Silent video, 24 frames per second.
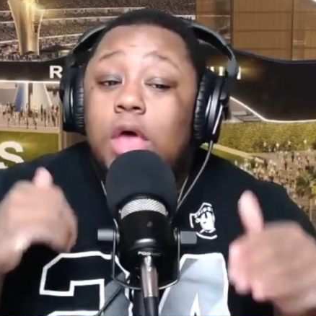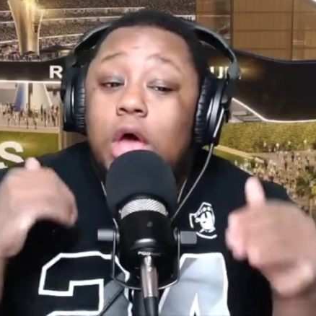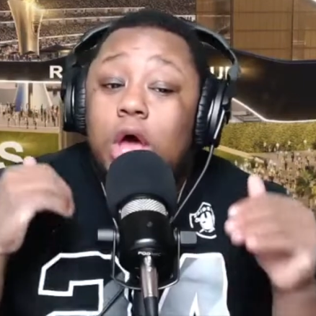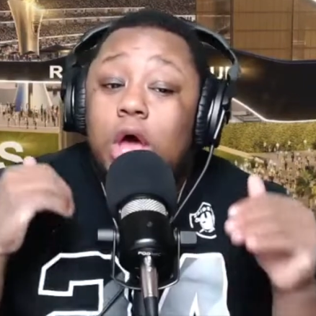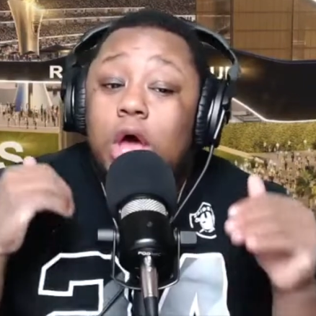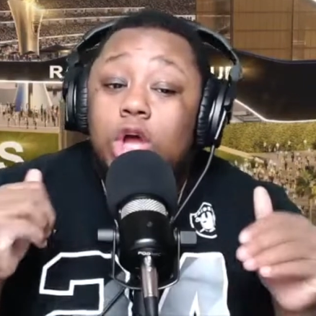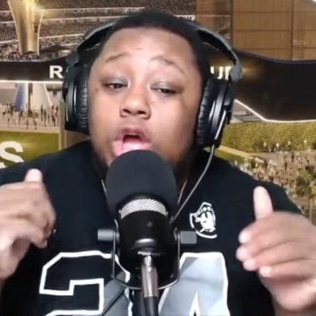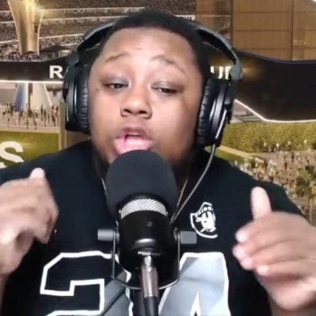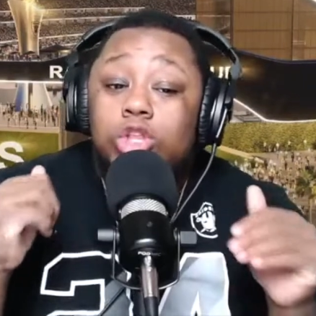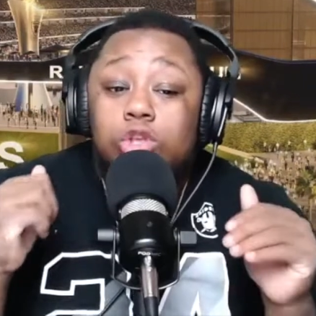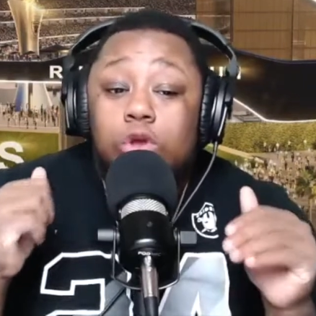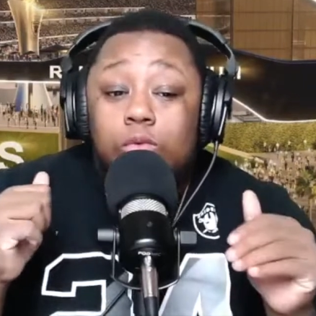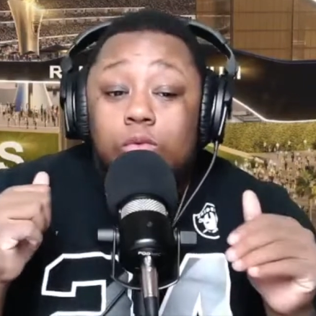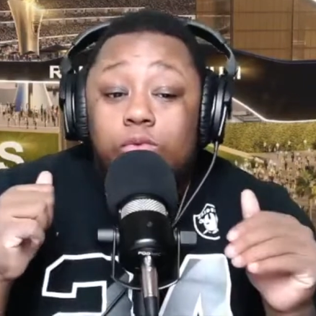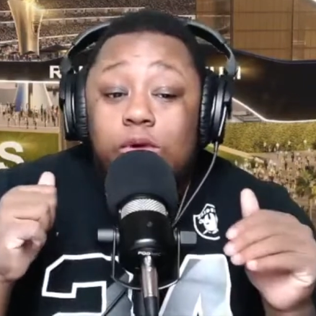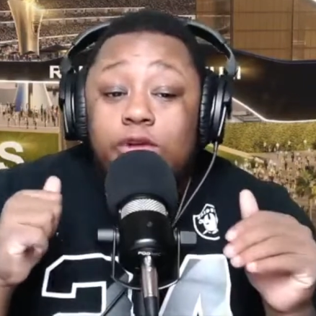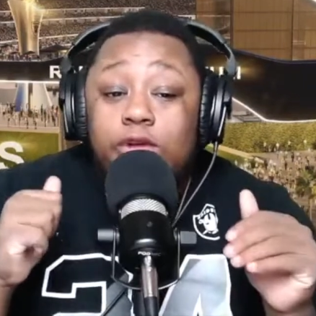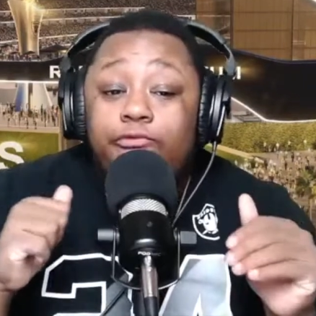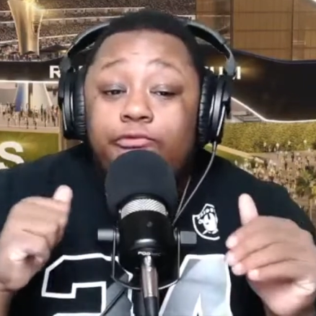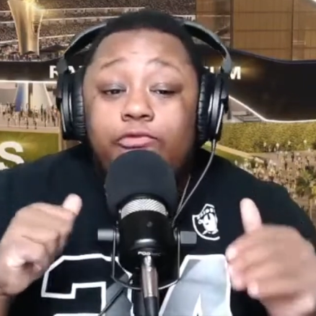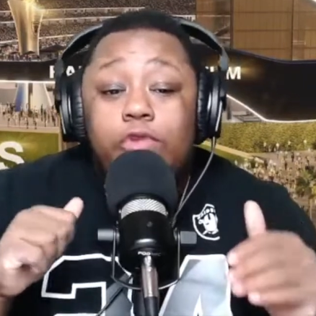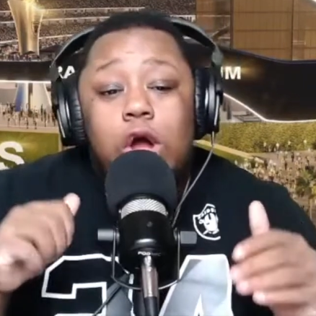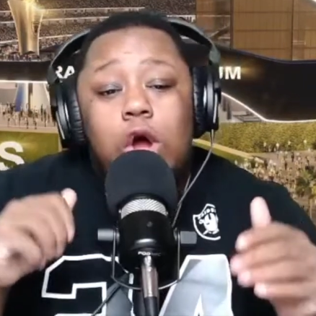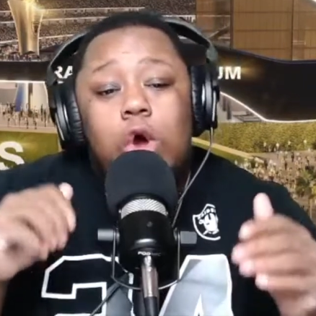Hunter
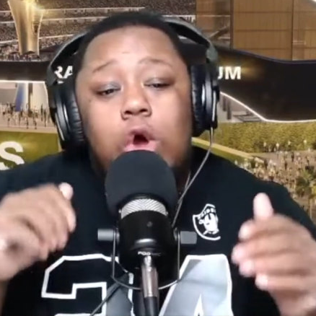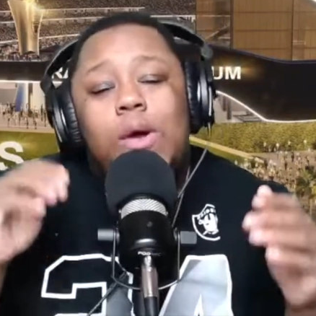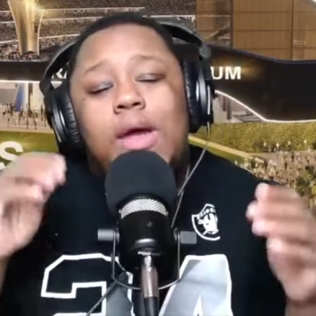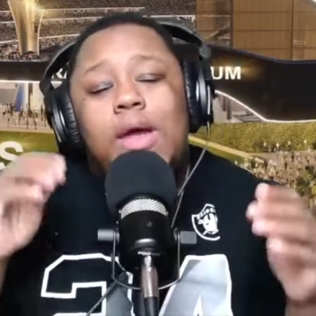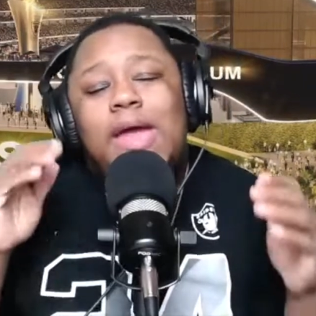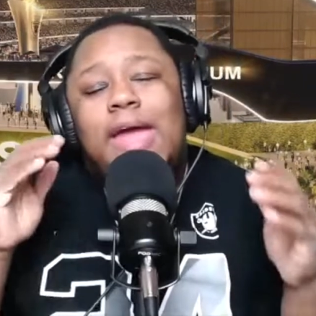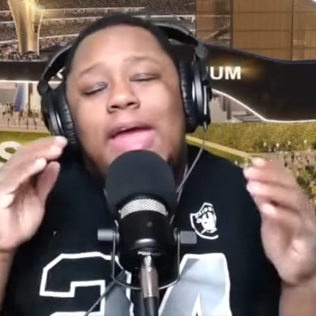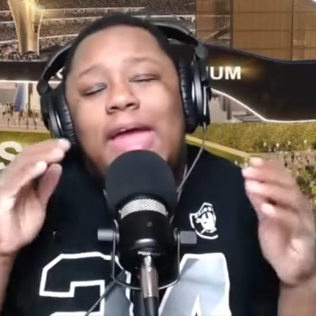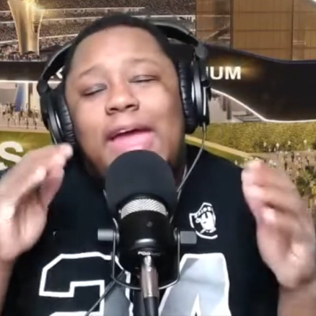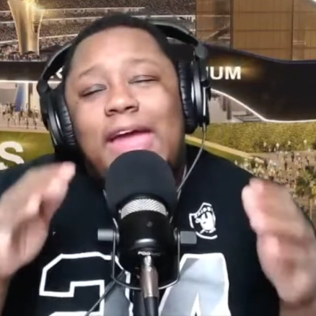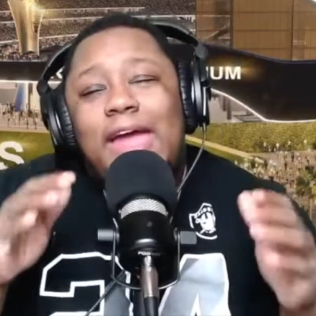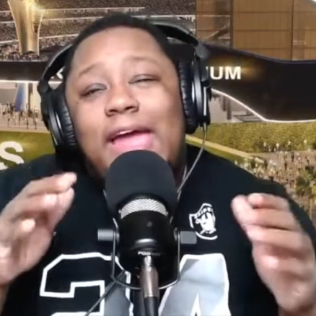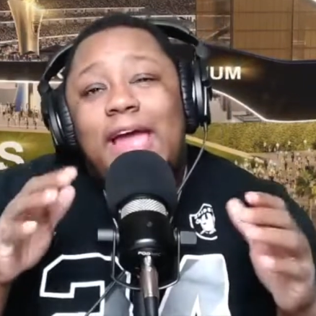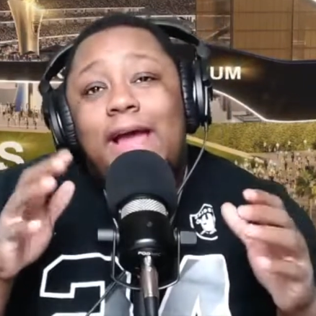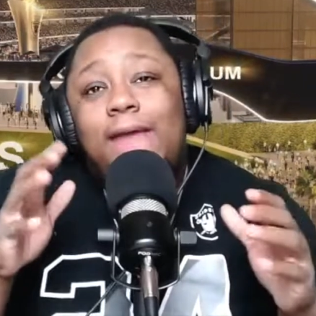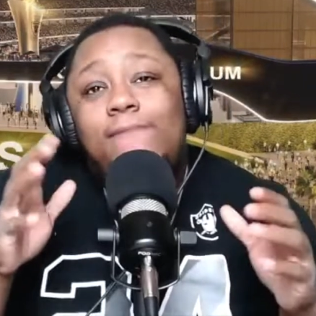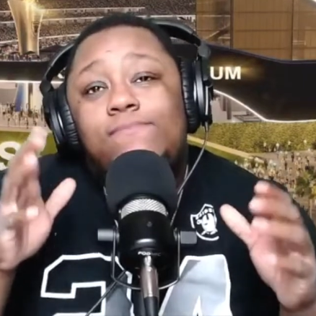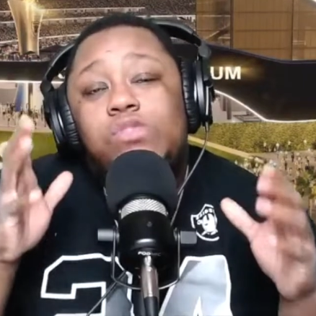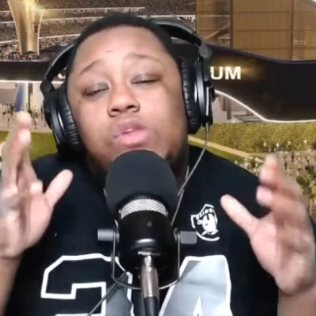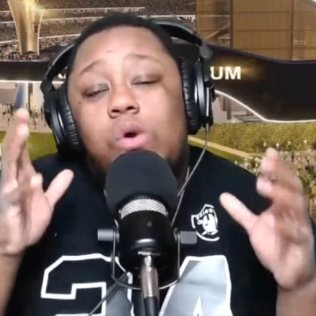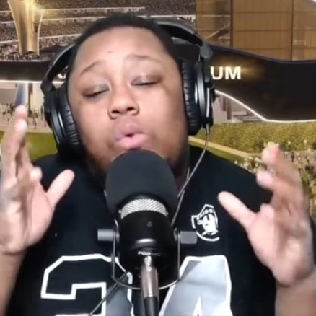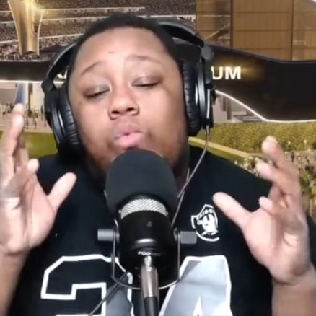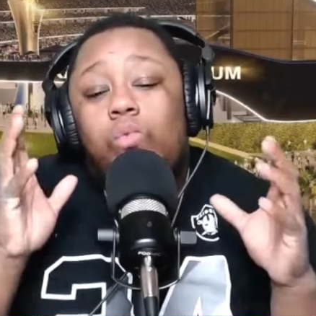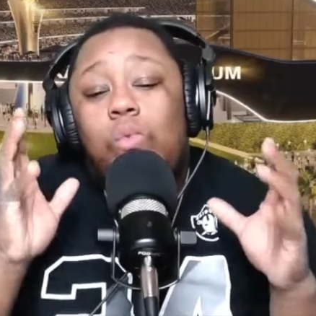Renfro,
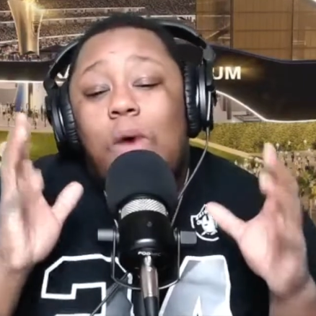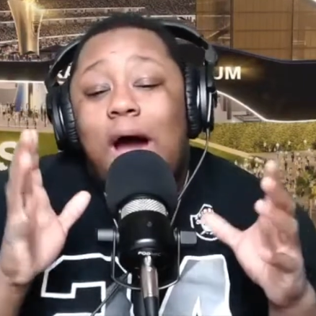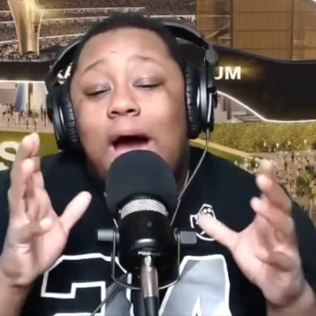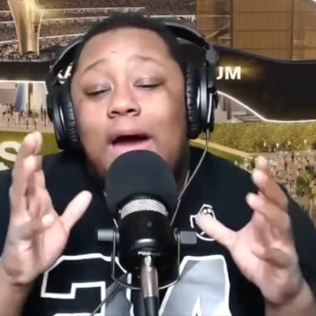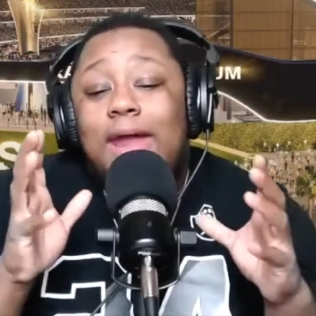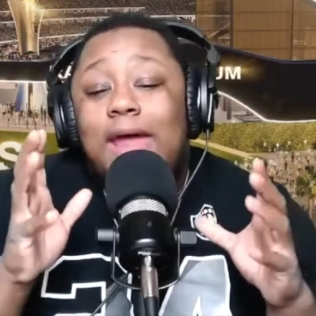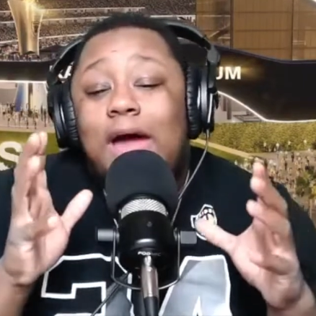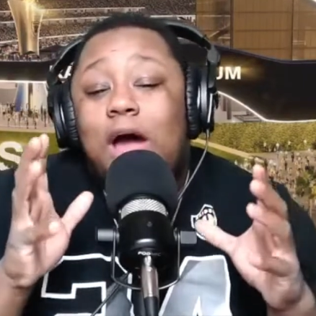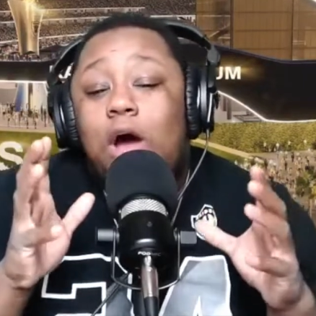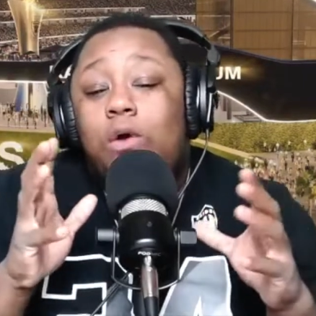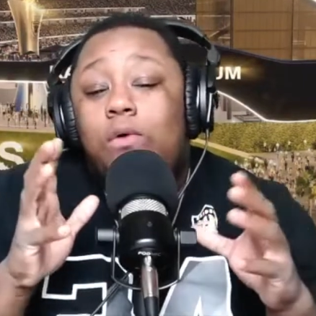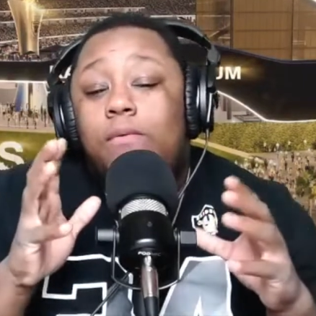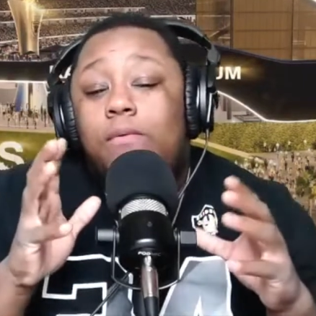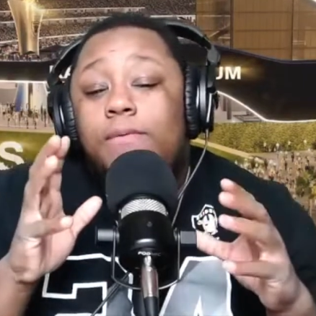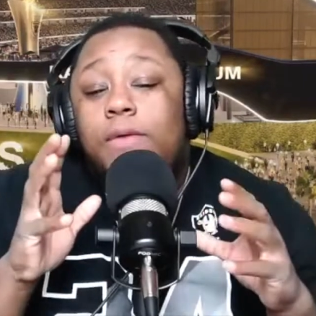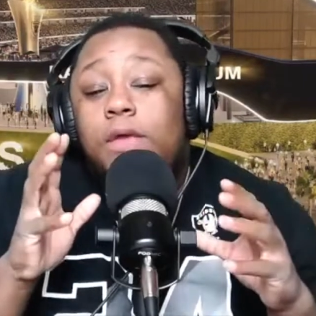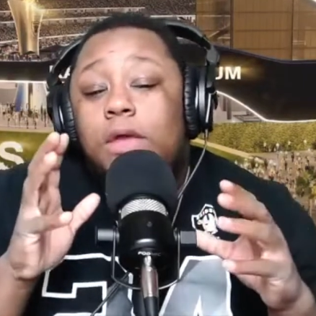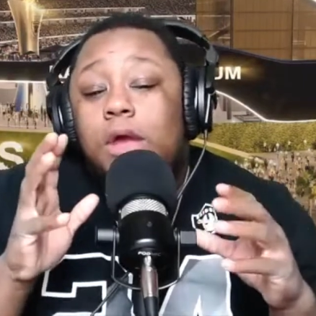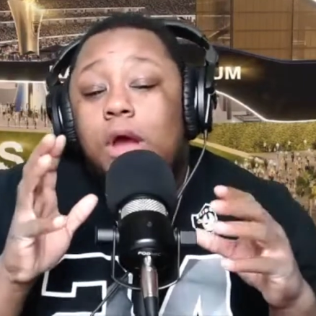and the wideout